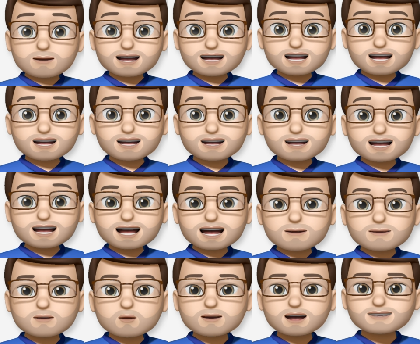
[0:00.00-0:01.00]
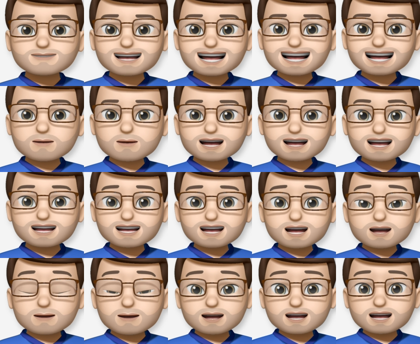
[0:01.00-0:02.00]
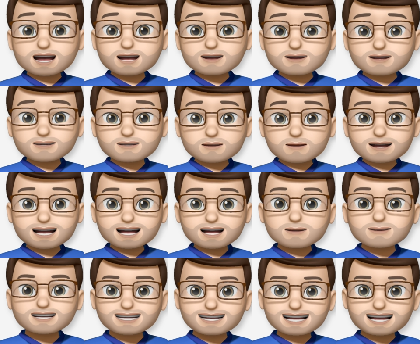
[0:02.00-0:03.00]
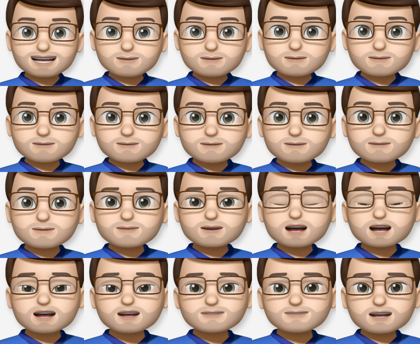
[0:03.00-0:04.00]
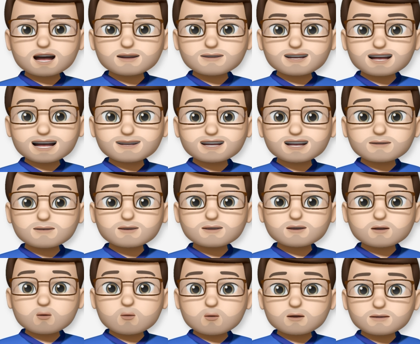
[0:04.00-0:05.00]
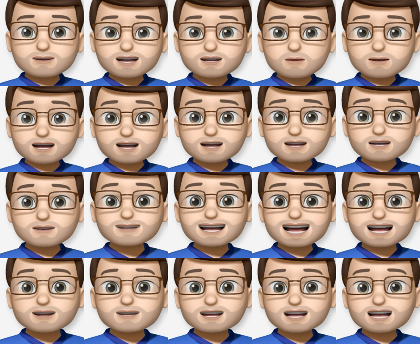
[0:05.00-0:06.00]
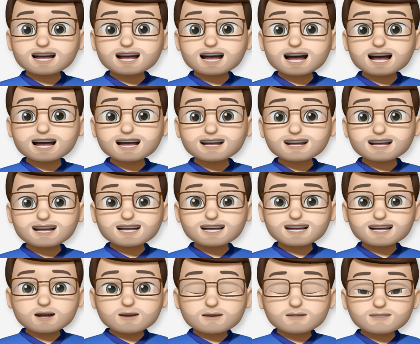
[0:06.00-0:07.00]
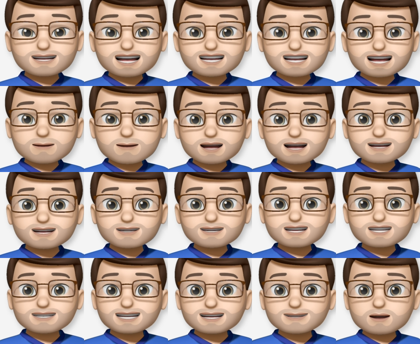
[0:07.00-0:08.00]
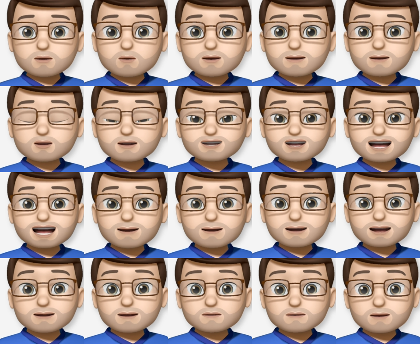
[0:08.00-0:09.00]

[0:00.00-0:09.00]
window, but what I really want is to open Notes from my home screen. Rather than having to move all of these windows around, I can just long press that button on Skriva one more time and